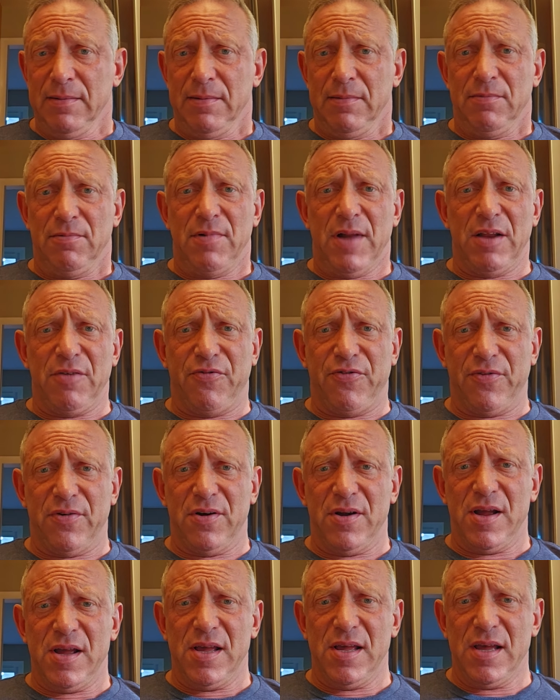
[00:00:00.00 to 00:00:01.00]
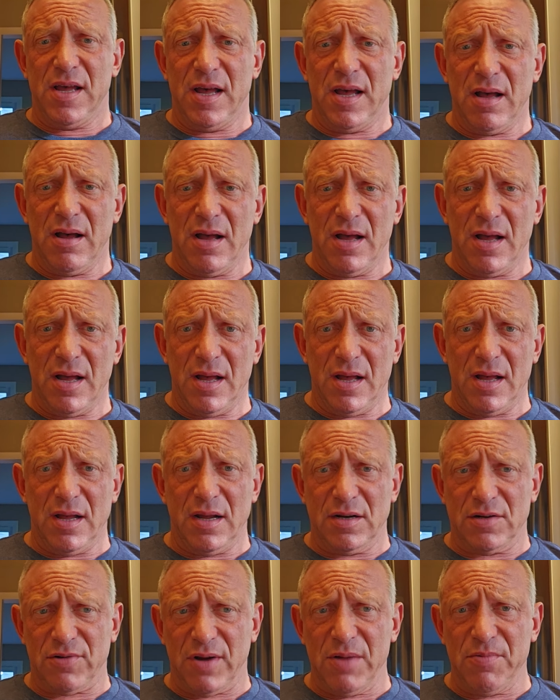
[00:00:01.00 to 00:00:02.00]
ready for a
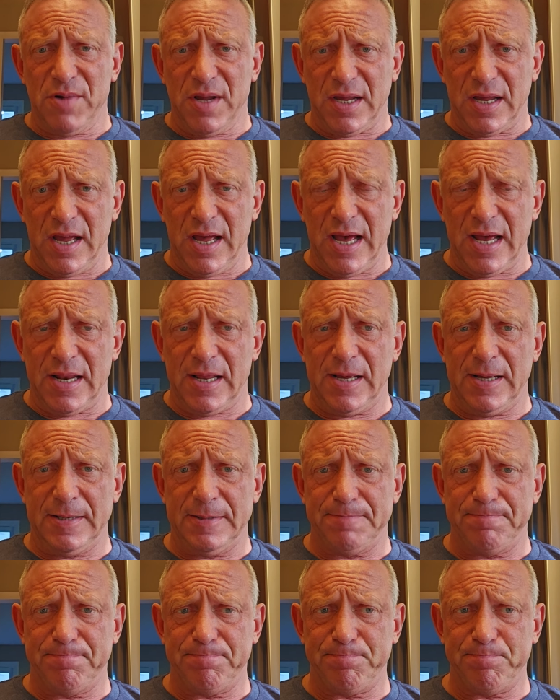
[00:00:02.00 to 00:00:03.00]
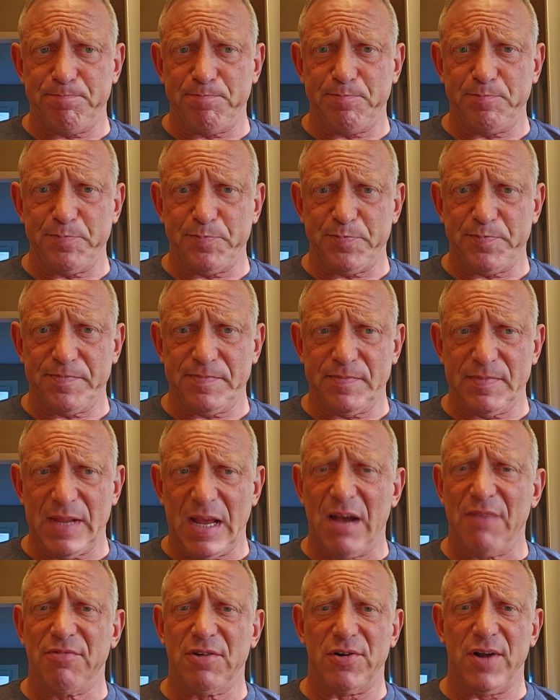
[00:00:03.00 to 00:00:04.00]
uh, great week ahead.
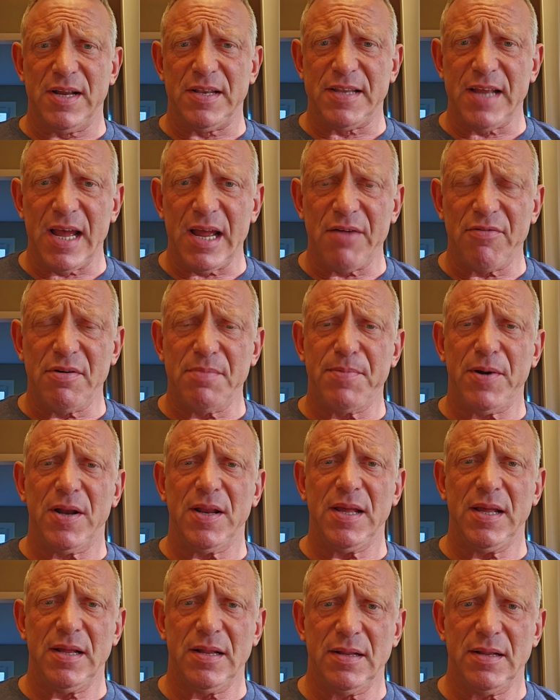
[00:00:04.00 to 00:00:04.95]
Have a great day, everybody.